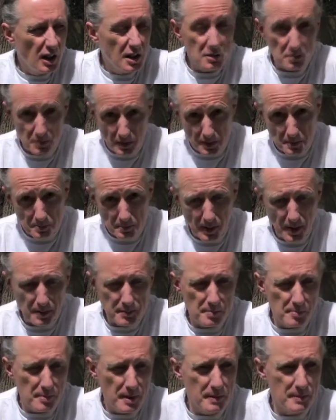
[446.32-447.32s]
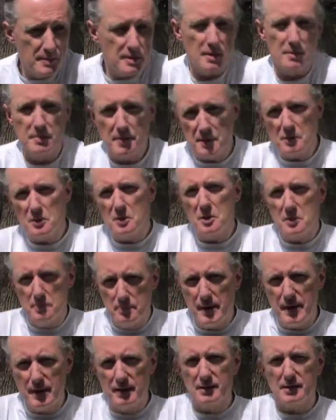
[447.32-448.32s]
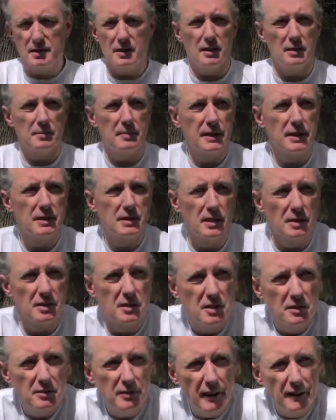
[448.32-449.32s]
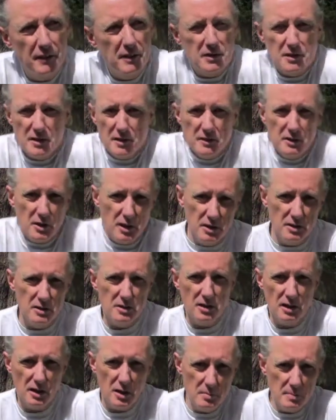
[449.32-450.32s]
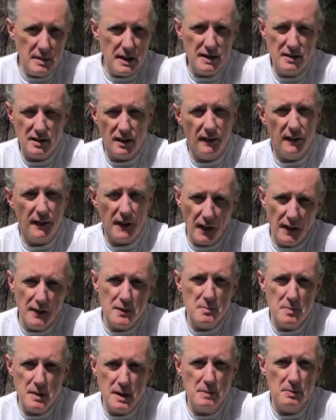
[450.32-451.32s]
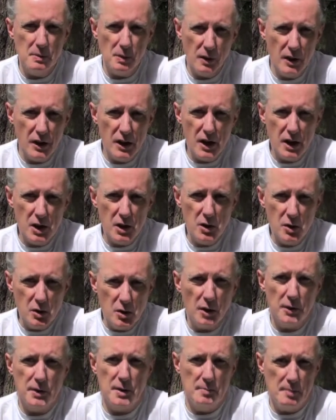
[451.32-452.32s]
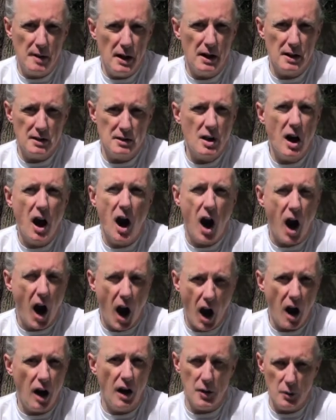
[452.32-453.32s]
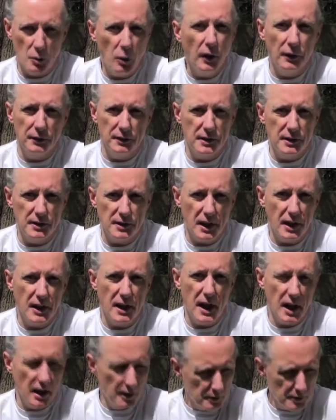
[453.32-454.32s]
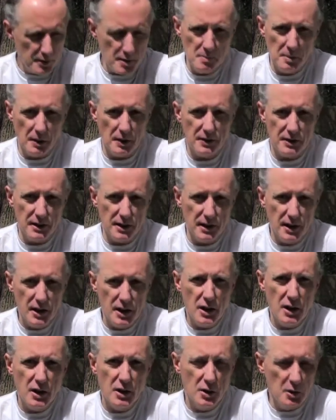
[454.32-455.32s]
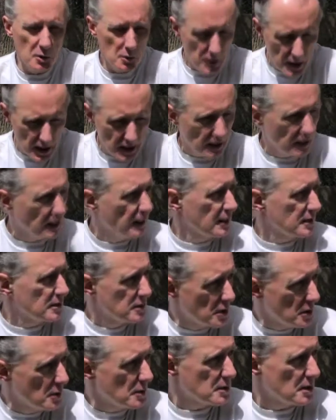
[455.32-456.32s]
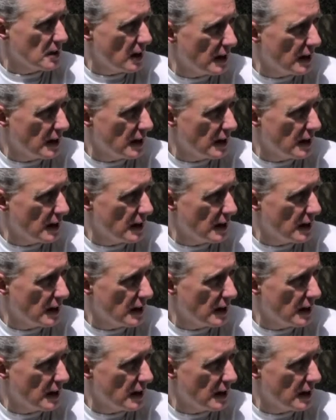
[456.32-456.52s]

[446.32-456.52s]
as well as private premises, but it was always big stuff. So you found yourself constantly meeting the kind of people who got the part I wanted, and everybody who realised who was